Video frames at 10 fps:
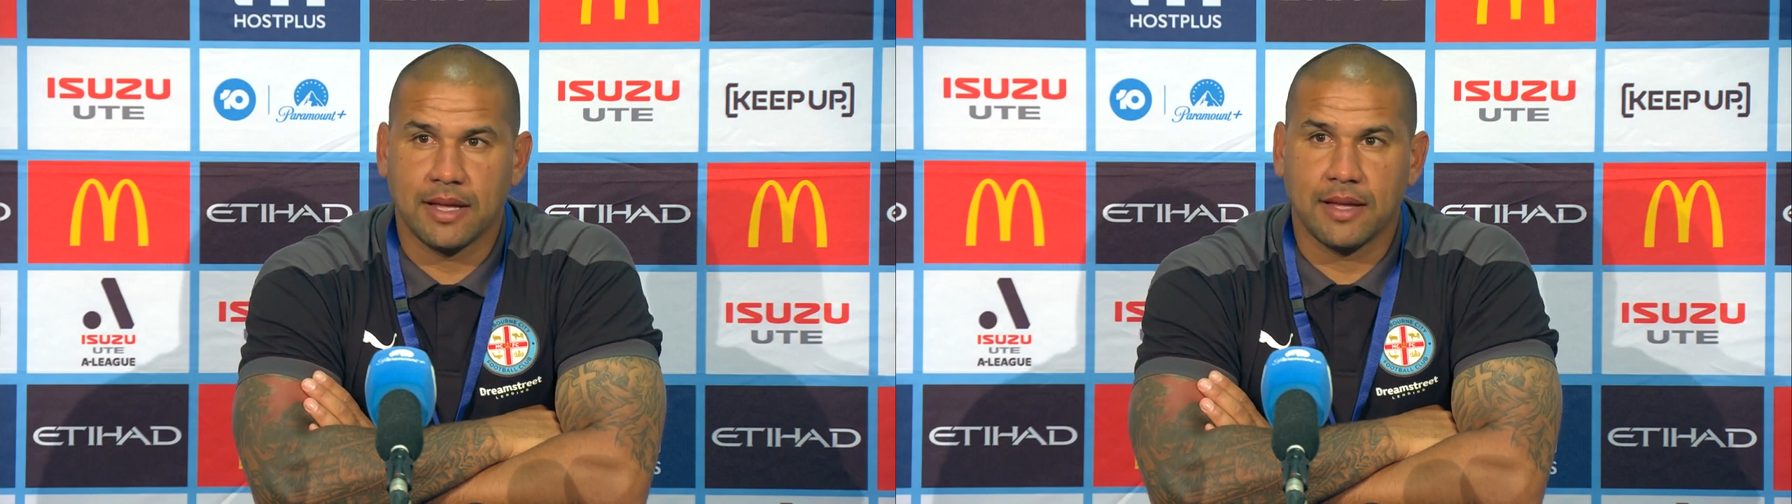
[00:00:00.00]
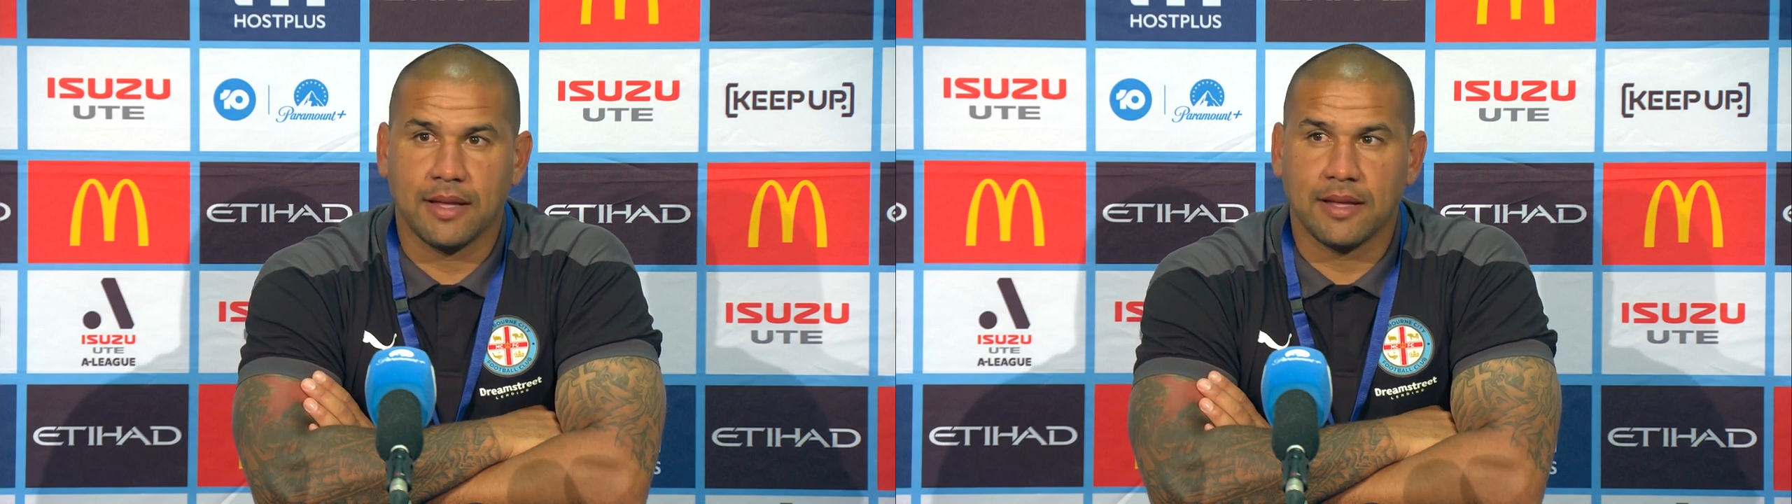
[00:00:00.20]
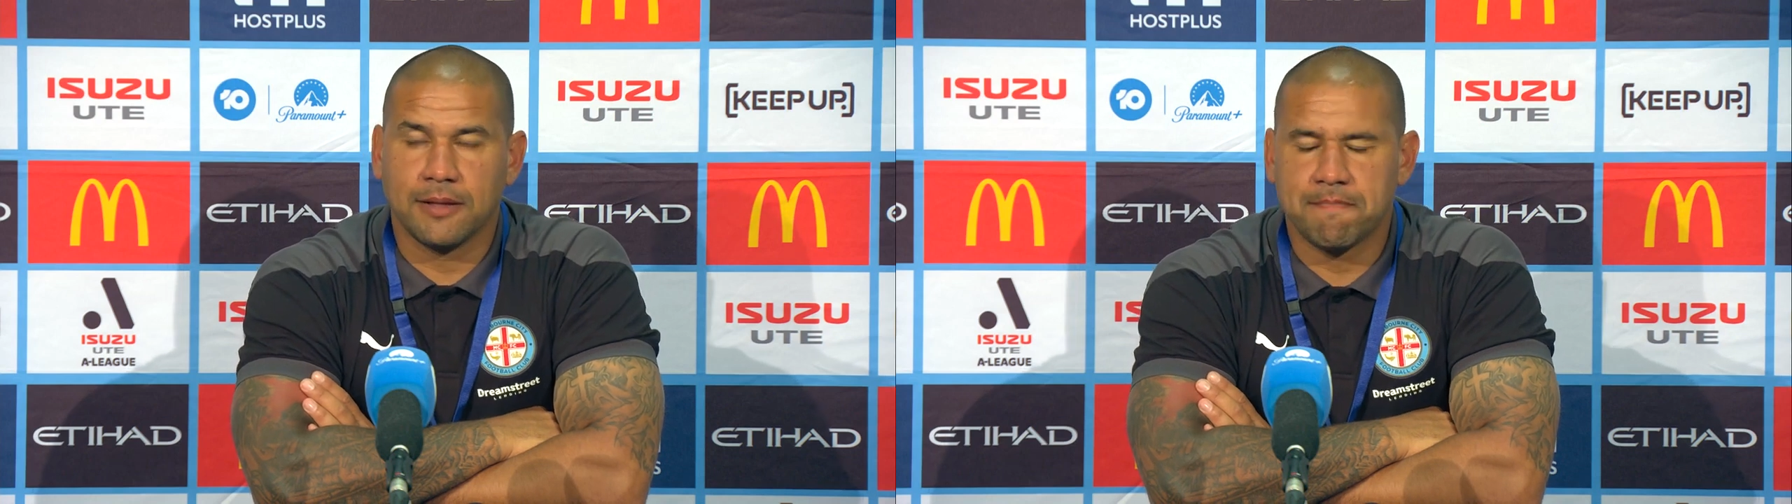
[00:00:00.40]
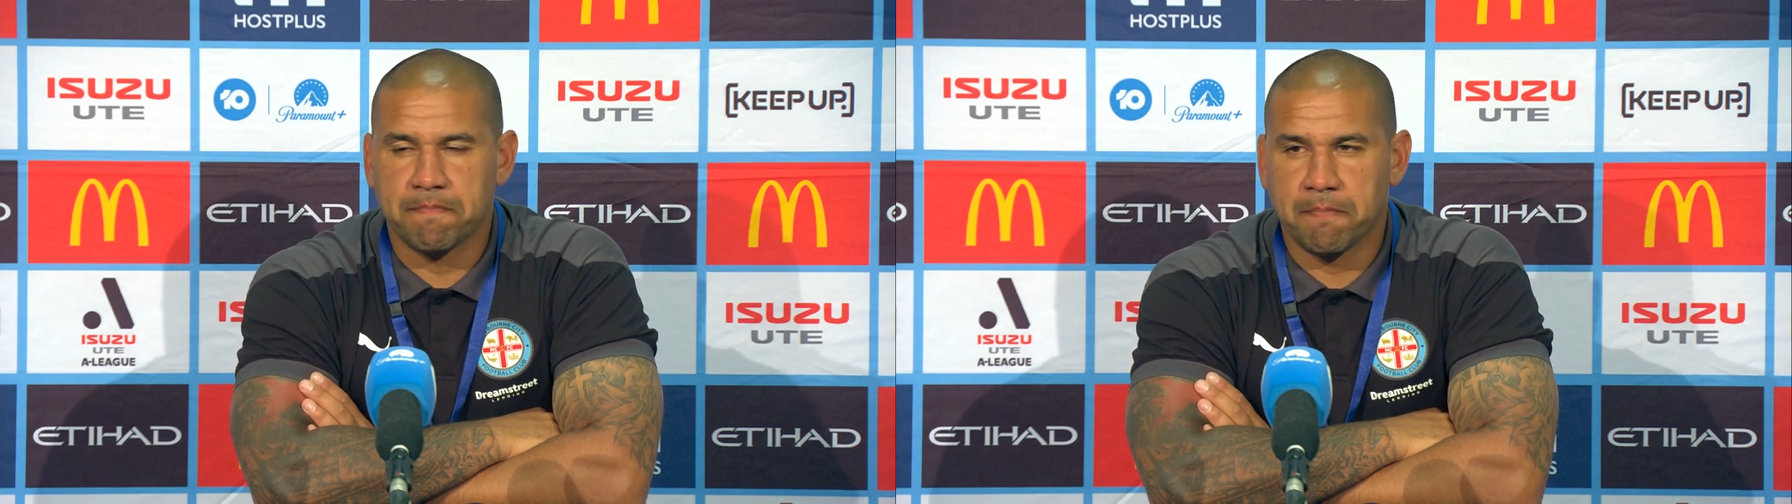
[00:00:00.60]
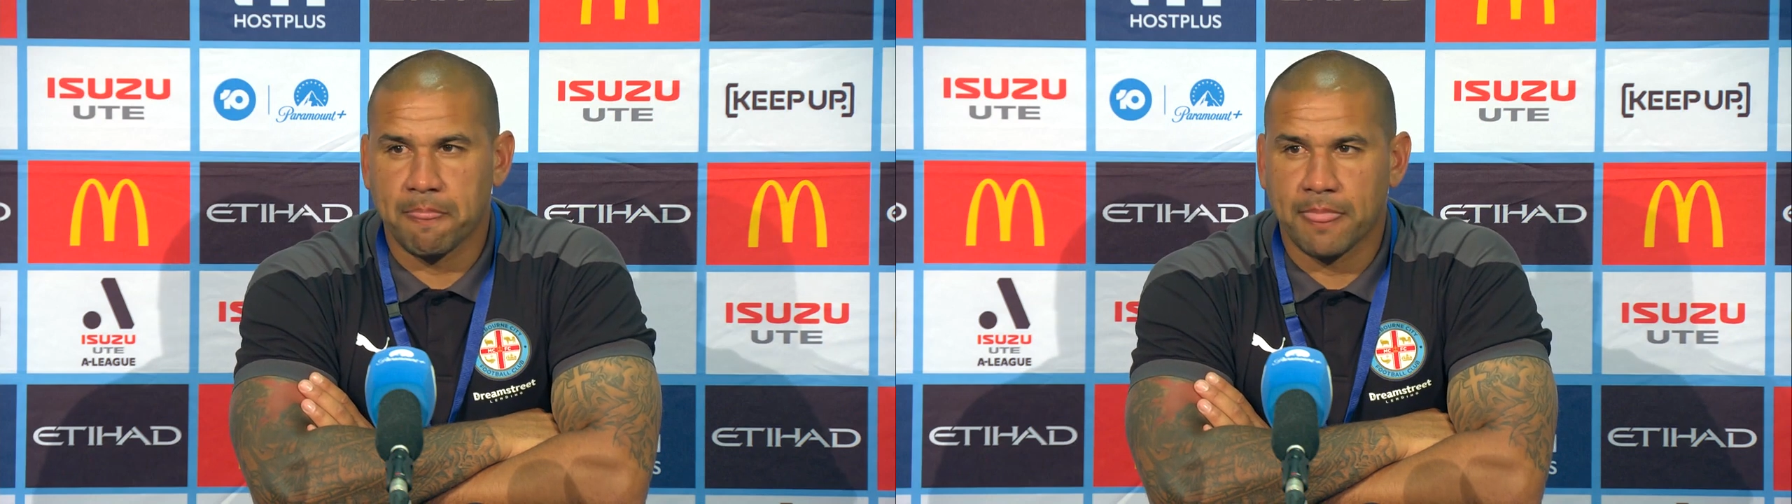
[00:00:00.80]

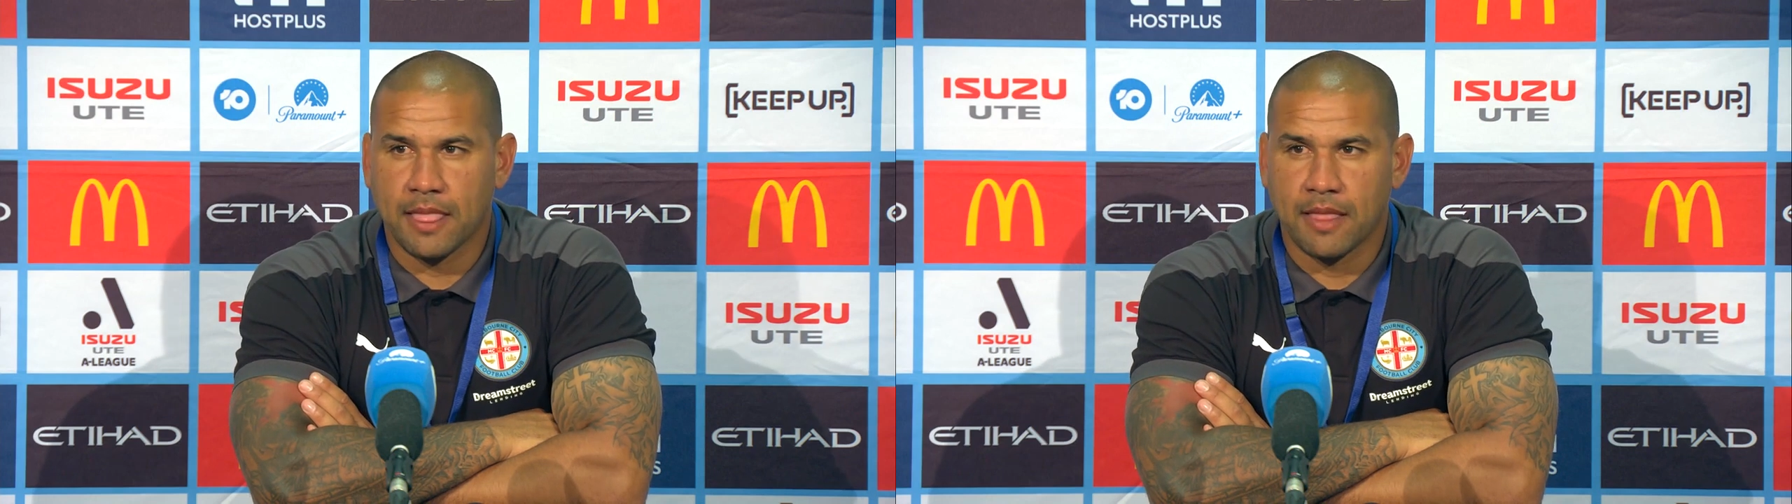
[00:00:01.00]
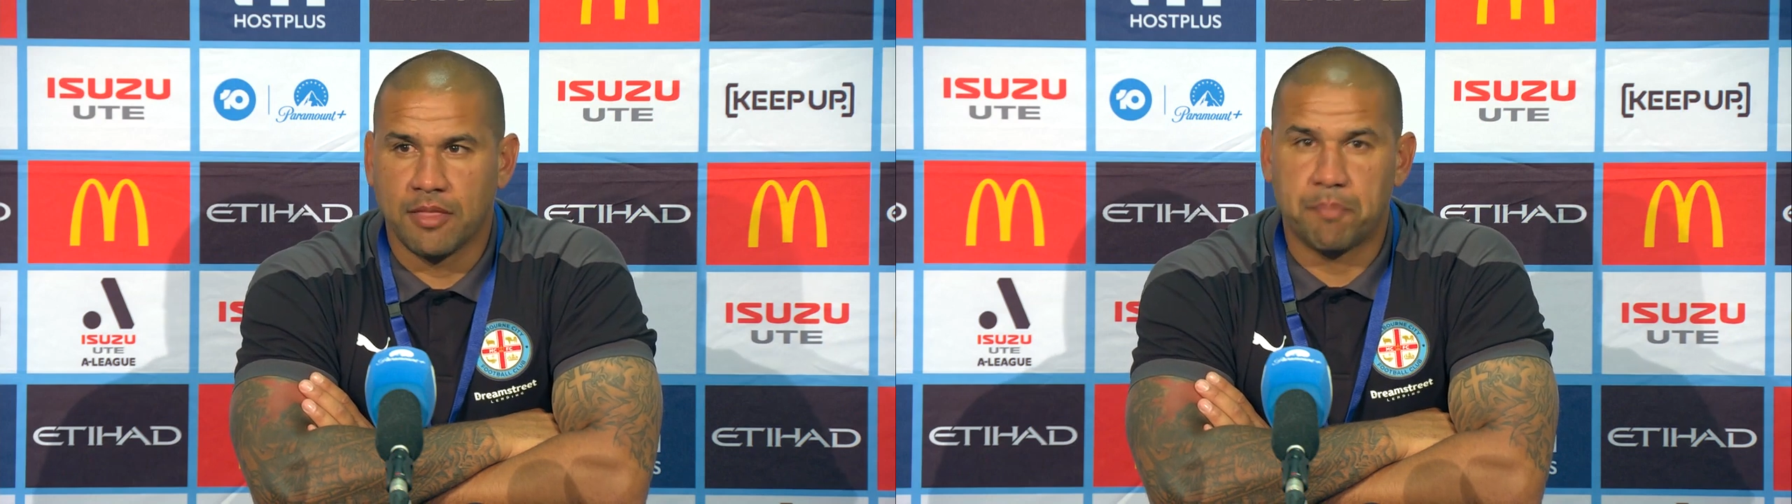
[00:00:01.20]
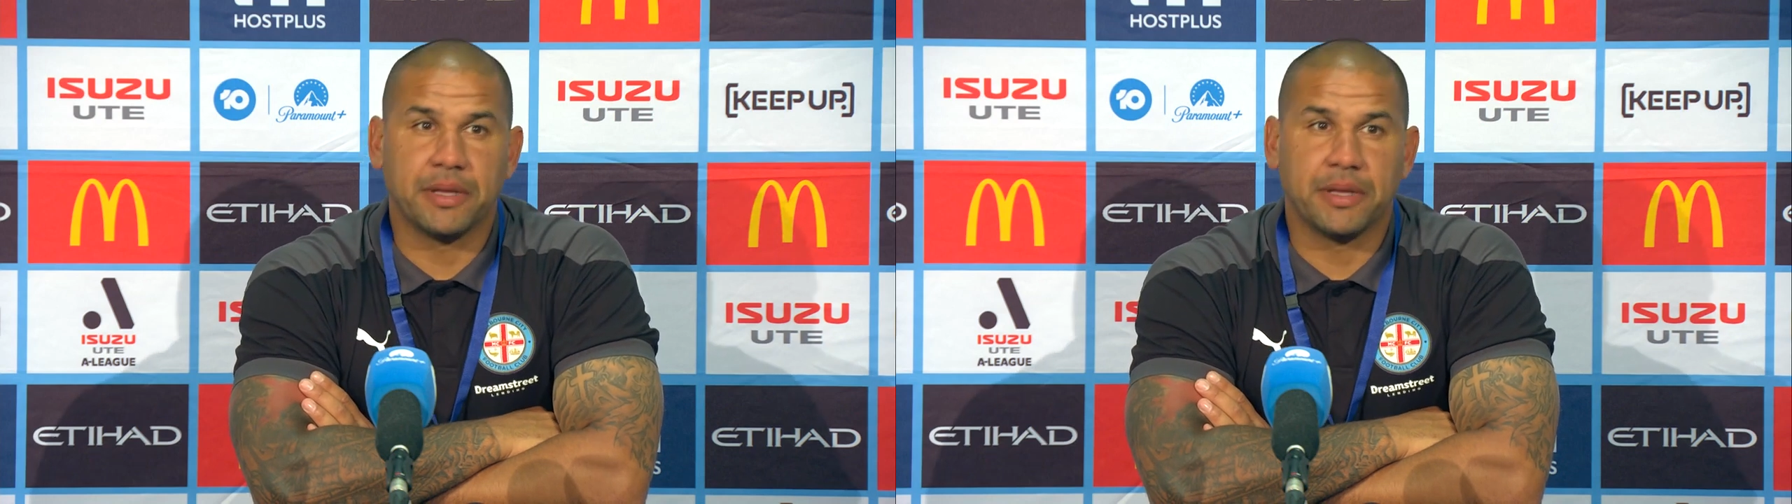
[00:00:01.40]
the